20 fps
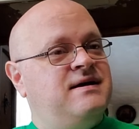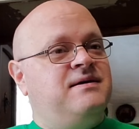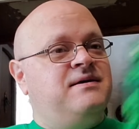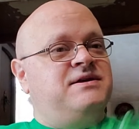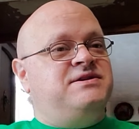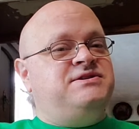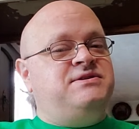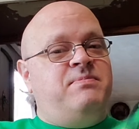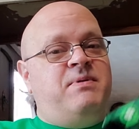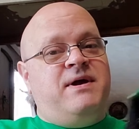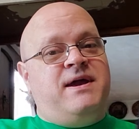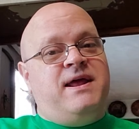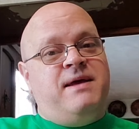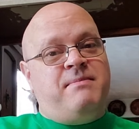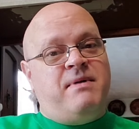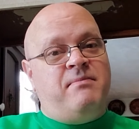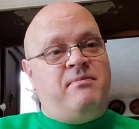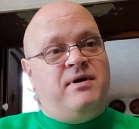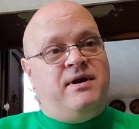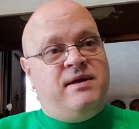gonna see about
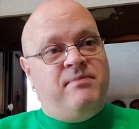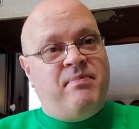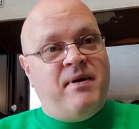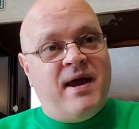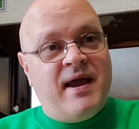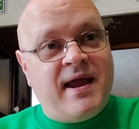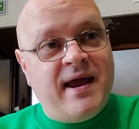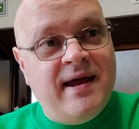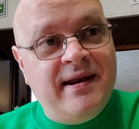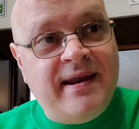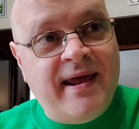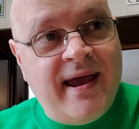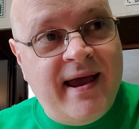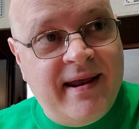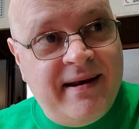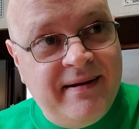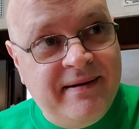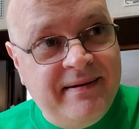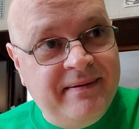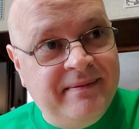getting my money back on
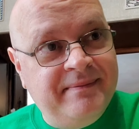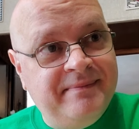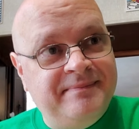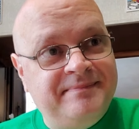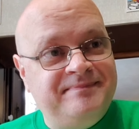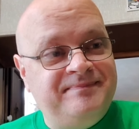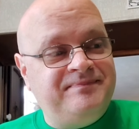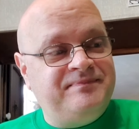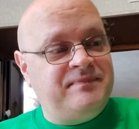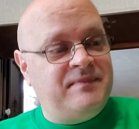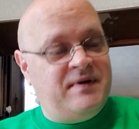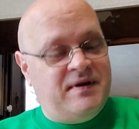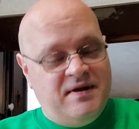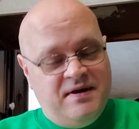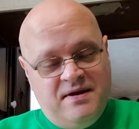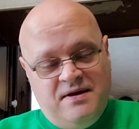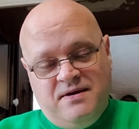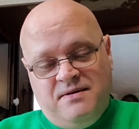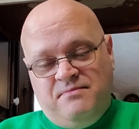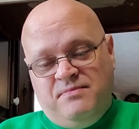that.
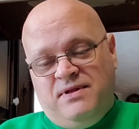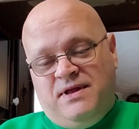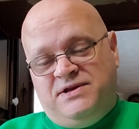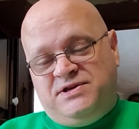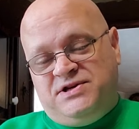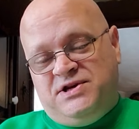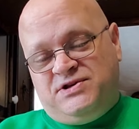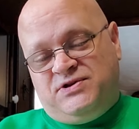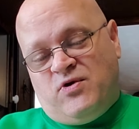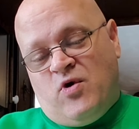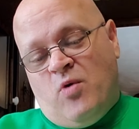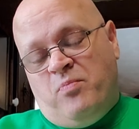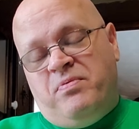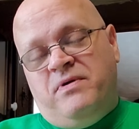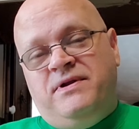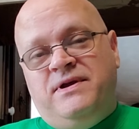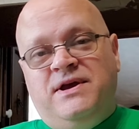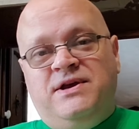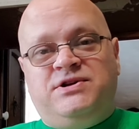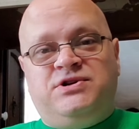So let's just
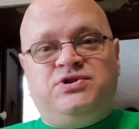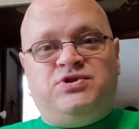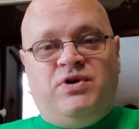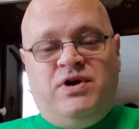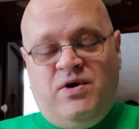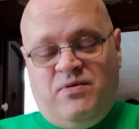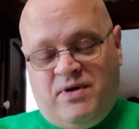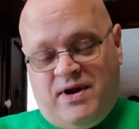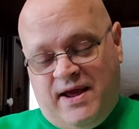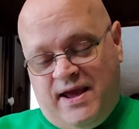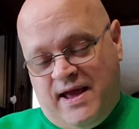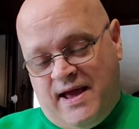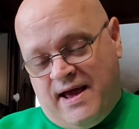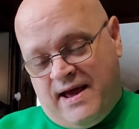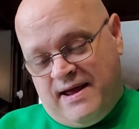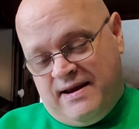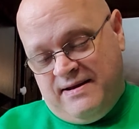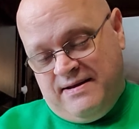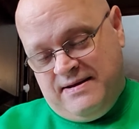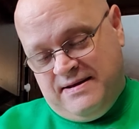open this, show you what I
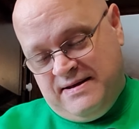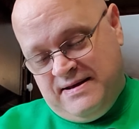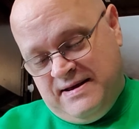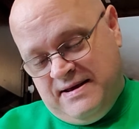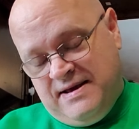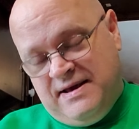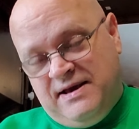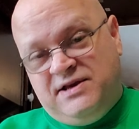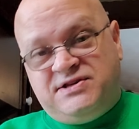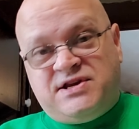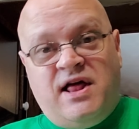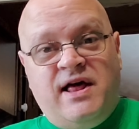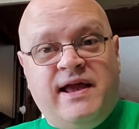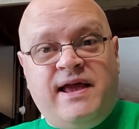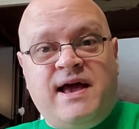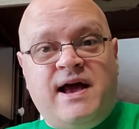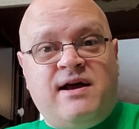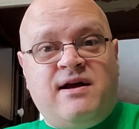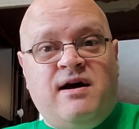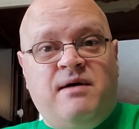got. So all I
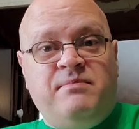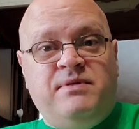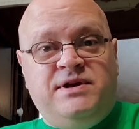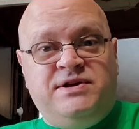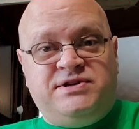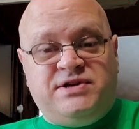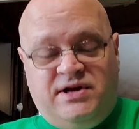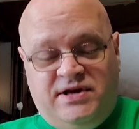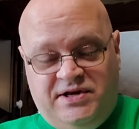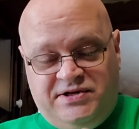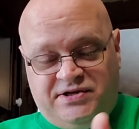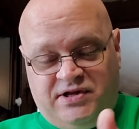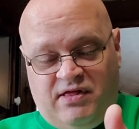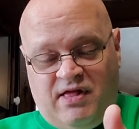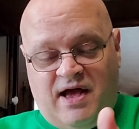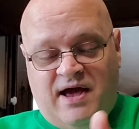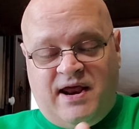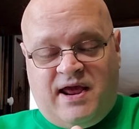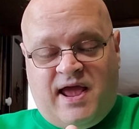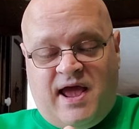got coming is a, is a
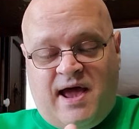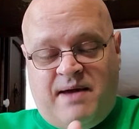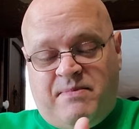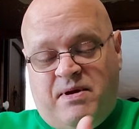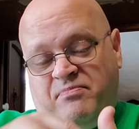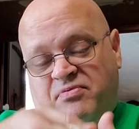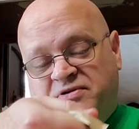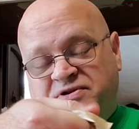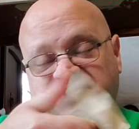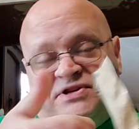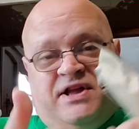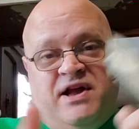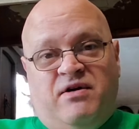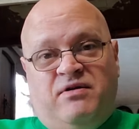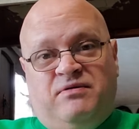lot of comic books.